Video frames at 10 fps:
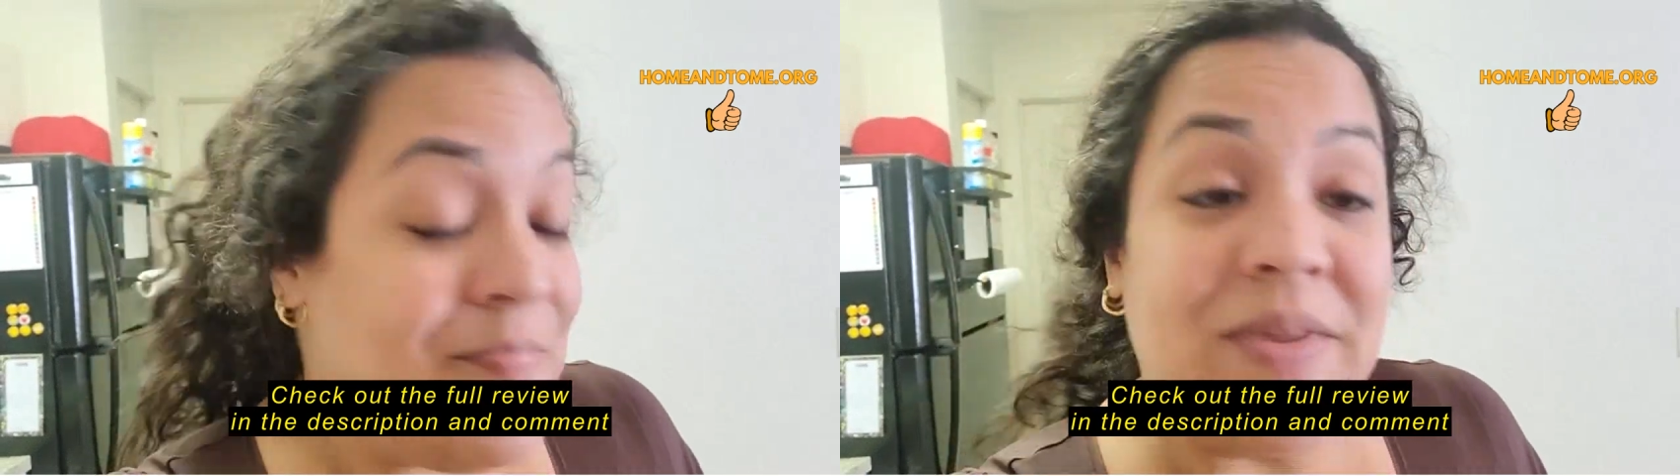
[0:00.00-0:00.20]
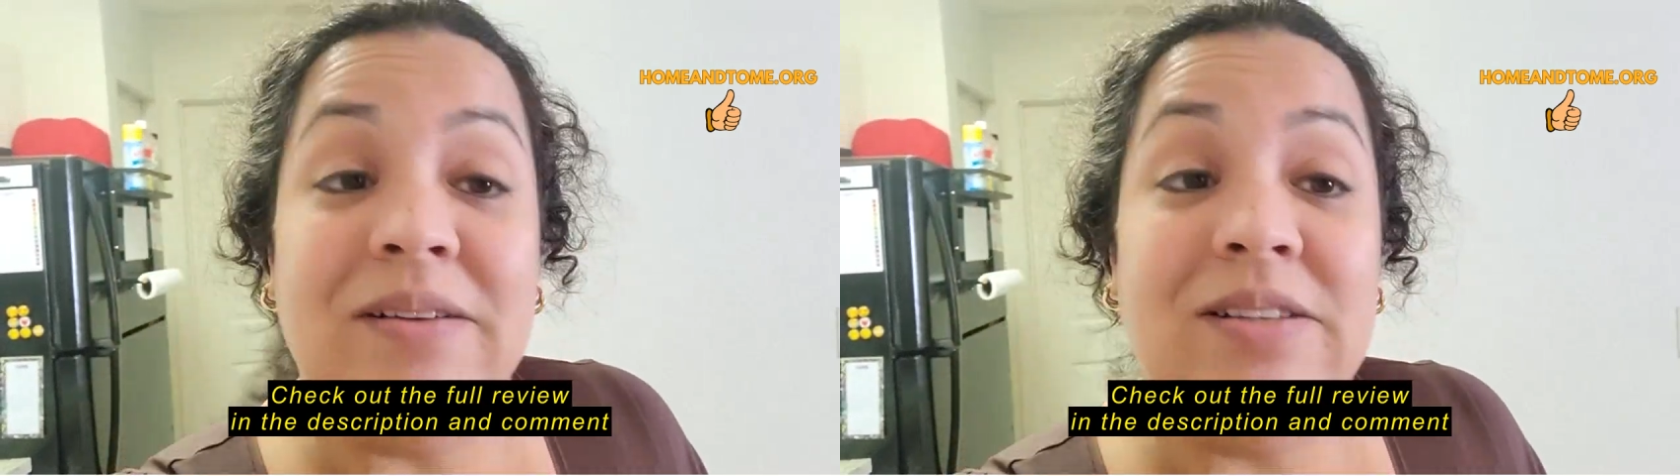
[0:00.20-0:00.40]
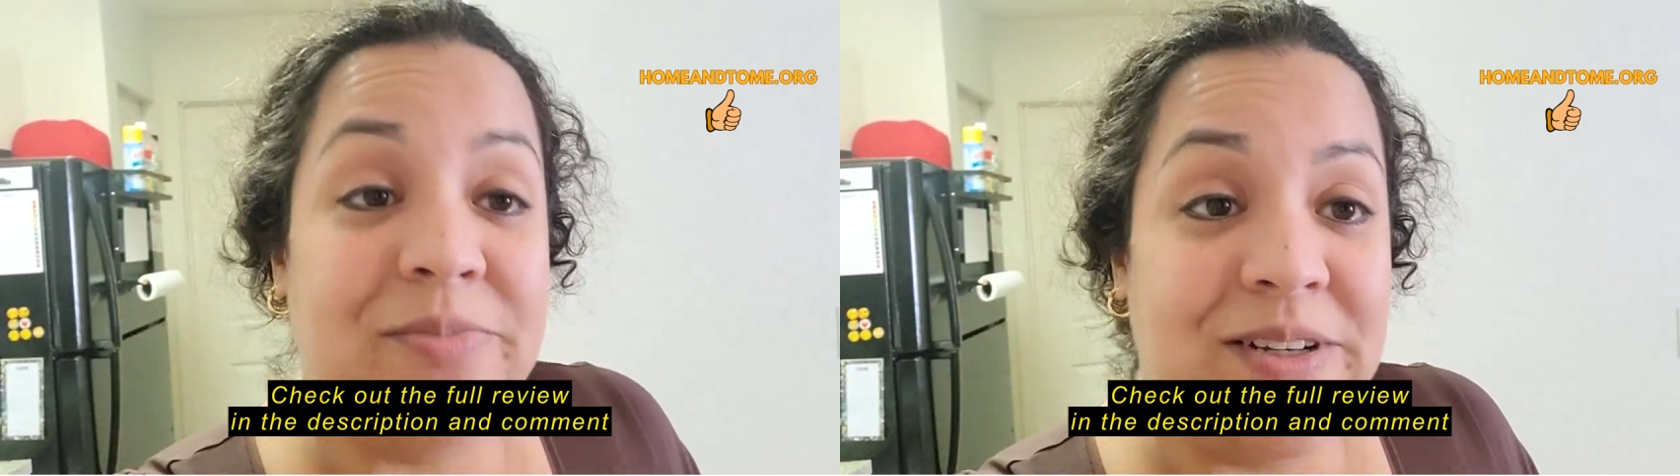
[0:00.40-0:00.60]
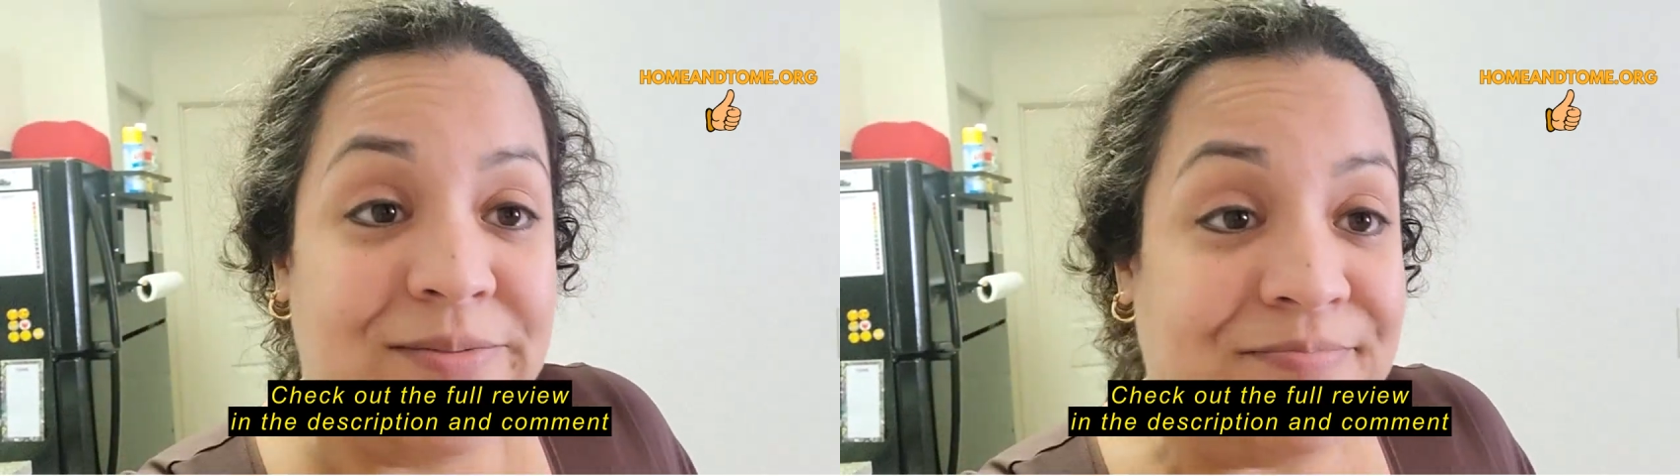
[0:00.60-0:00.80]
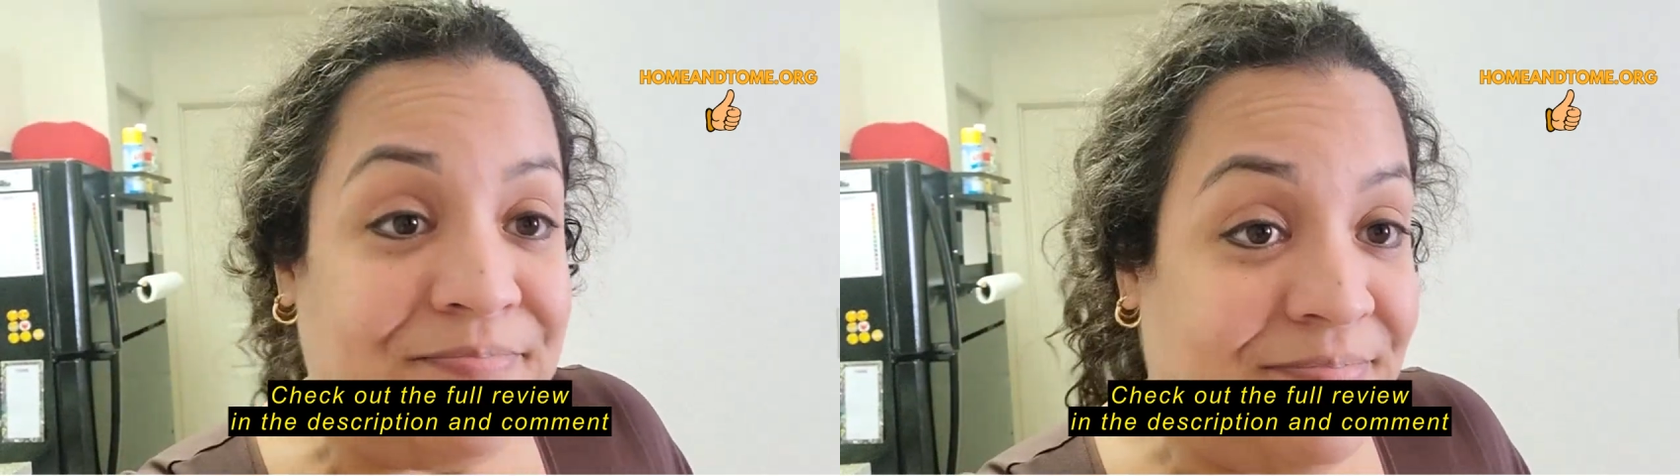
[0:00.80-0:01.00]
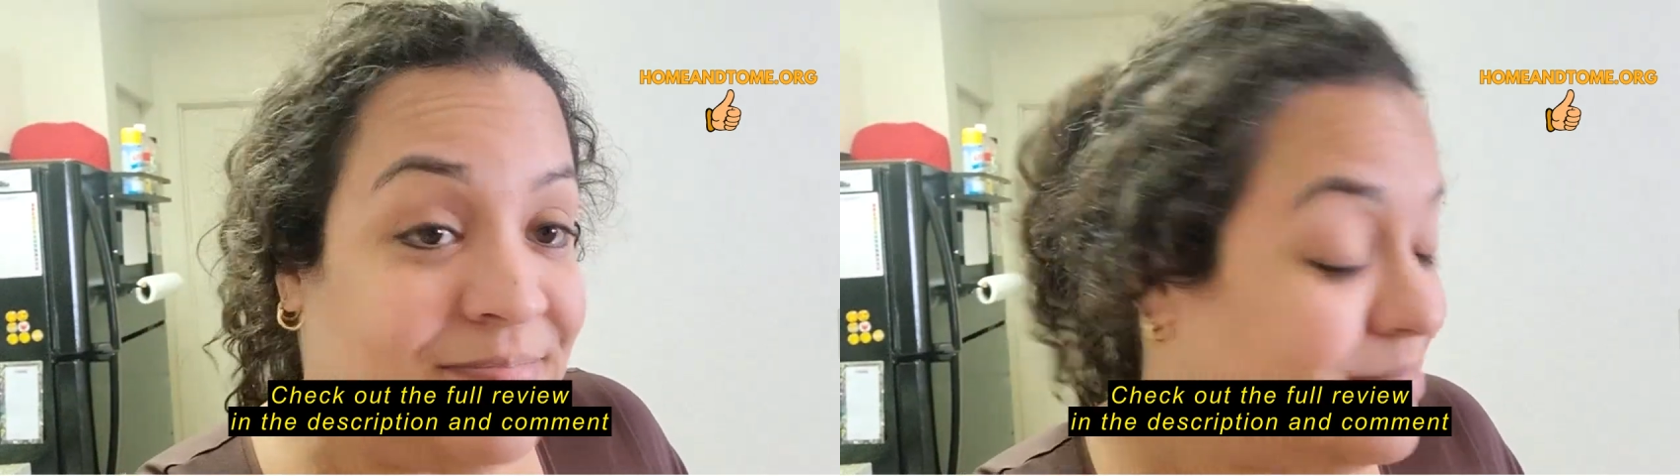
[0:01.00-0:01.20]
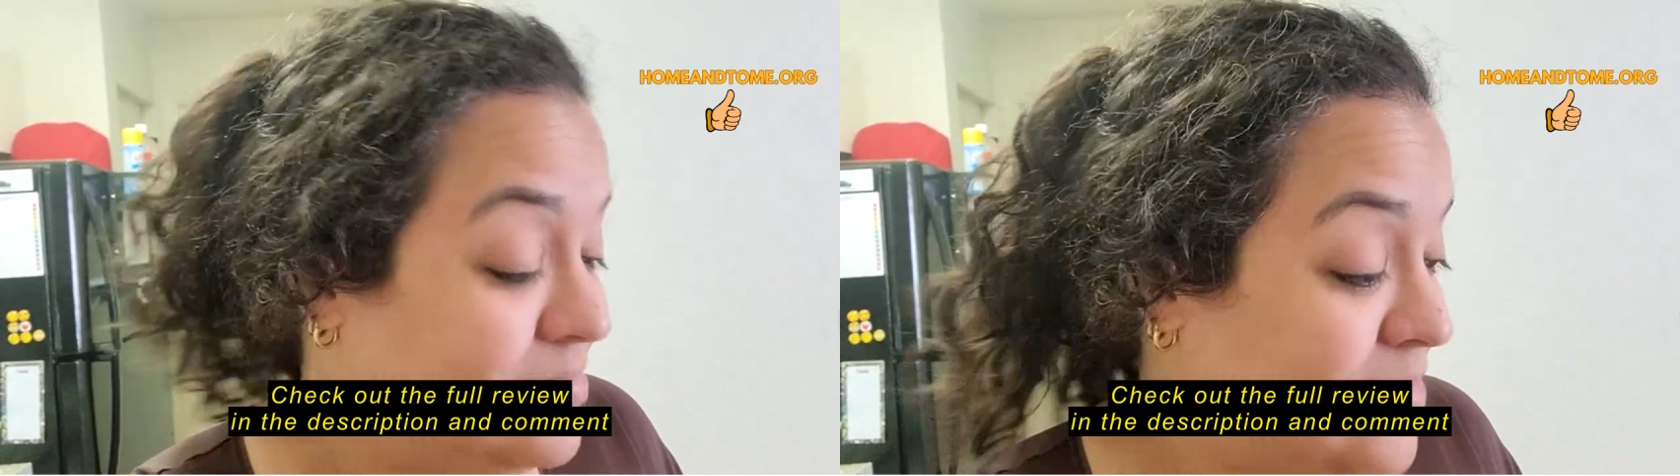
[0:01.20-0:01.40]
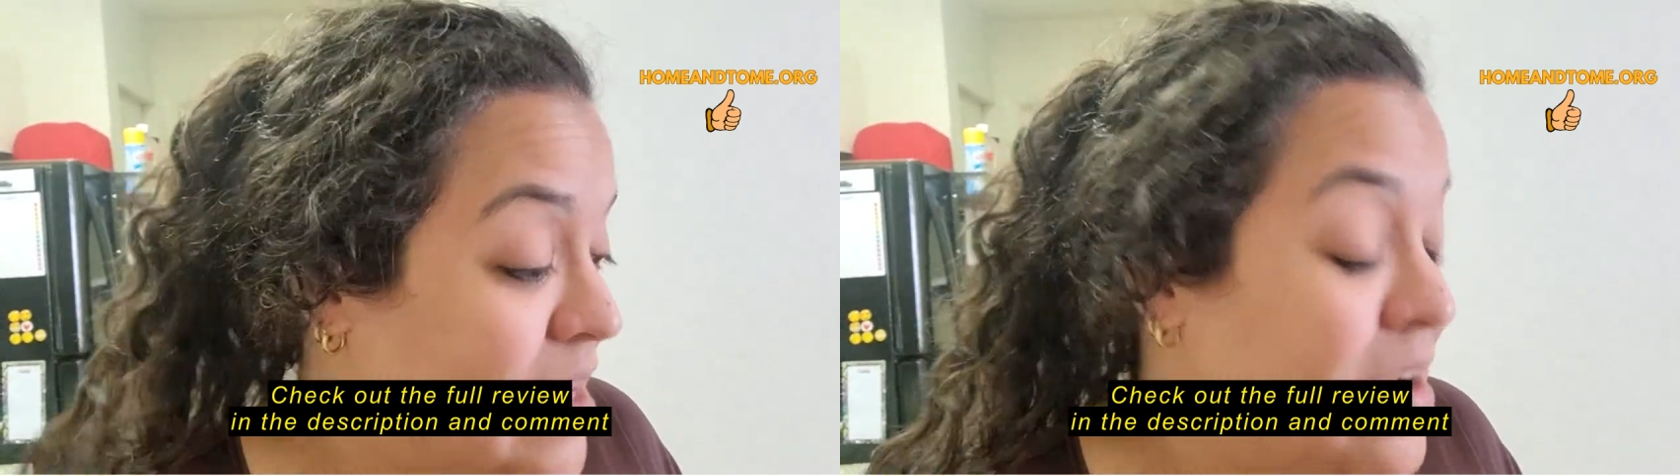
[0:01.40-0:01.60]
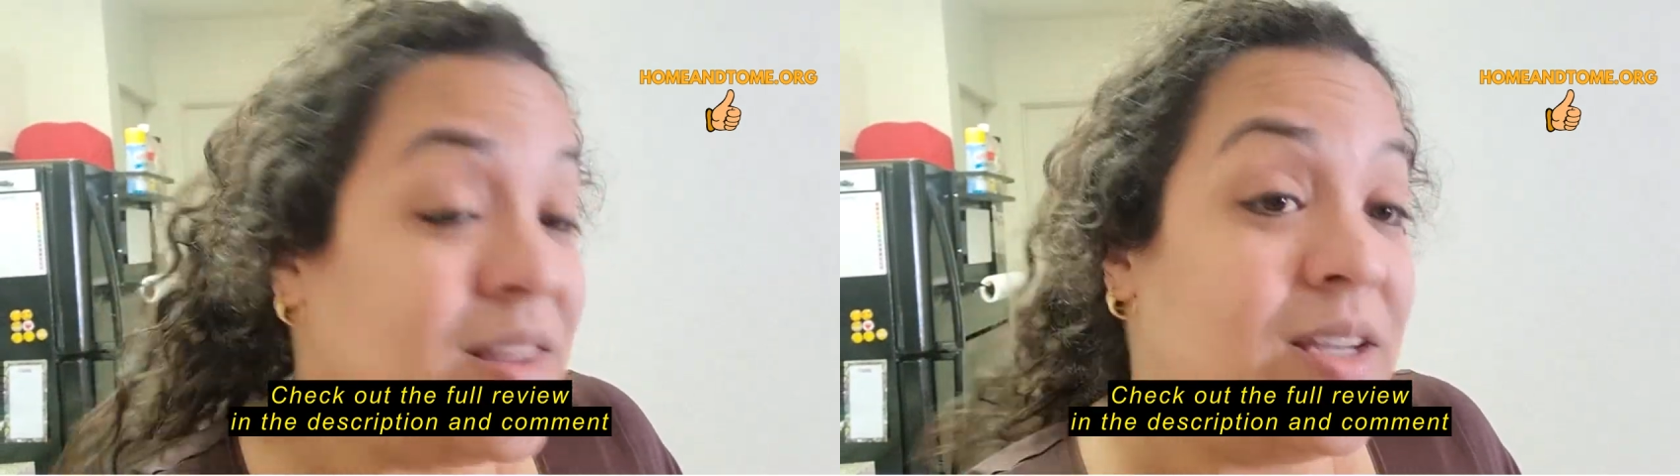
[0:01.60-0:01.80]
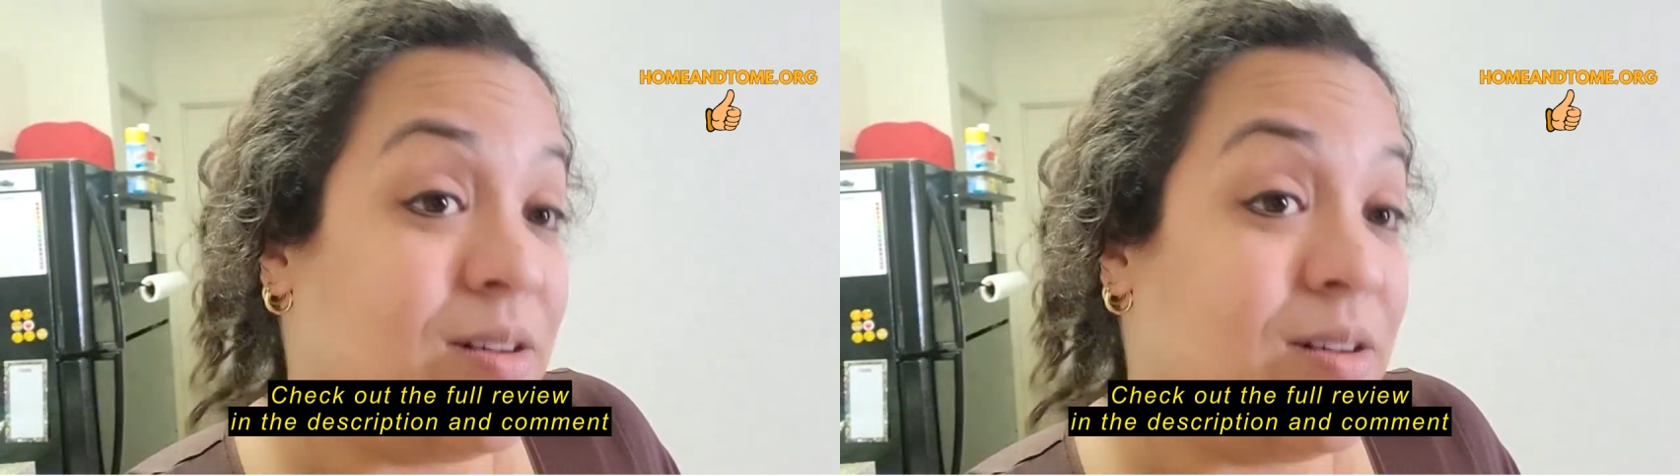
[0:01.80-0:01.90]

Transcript: aluminum, the